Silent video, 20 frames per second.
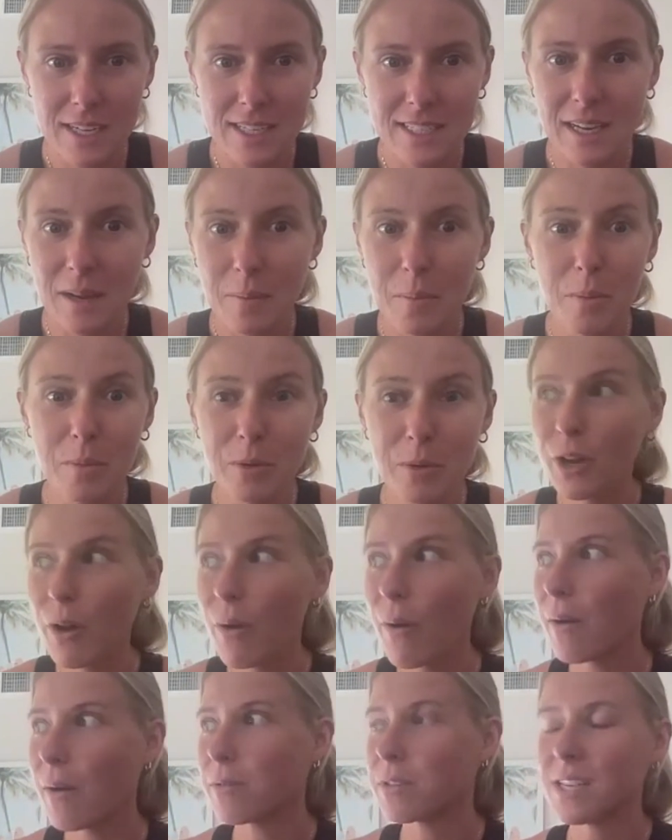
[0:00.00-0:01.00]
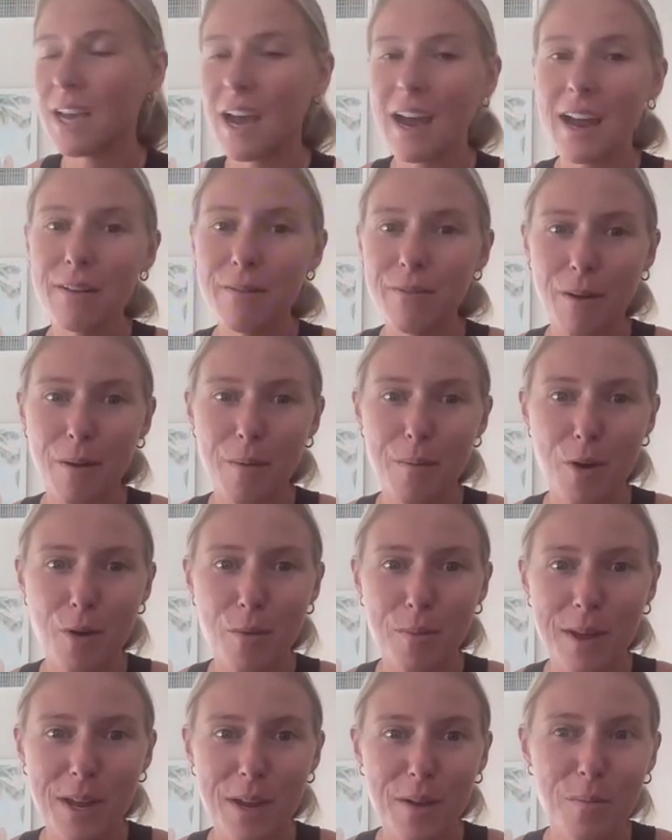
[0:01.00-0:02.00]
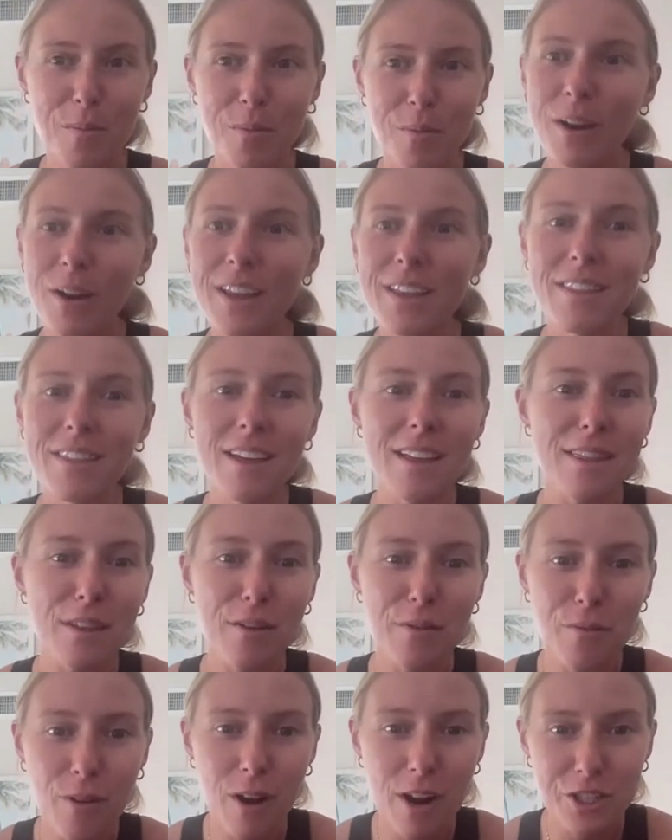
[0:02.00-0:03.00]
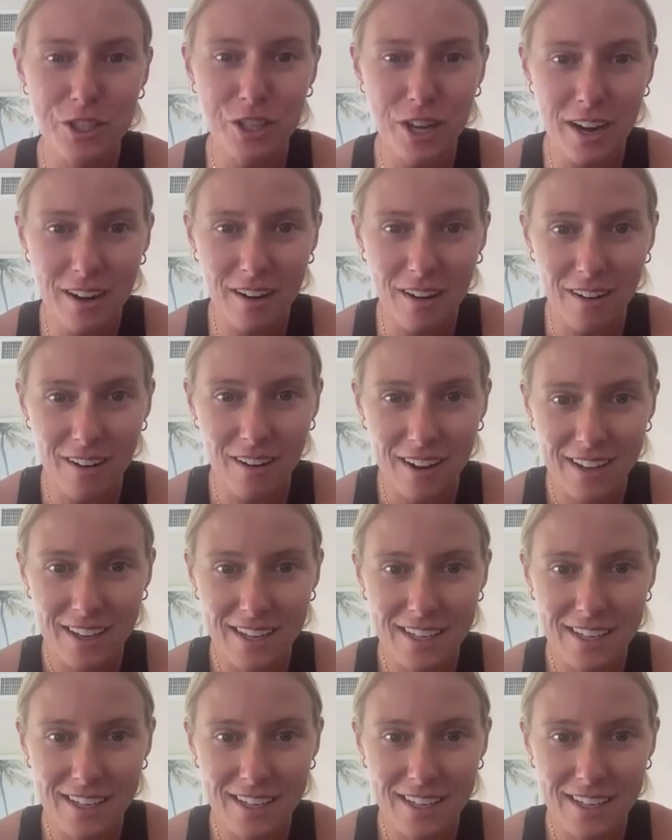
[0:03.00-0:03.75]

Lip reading: to get people to go outside for a moment and breathe in the fresh air,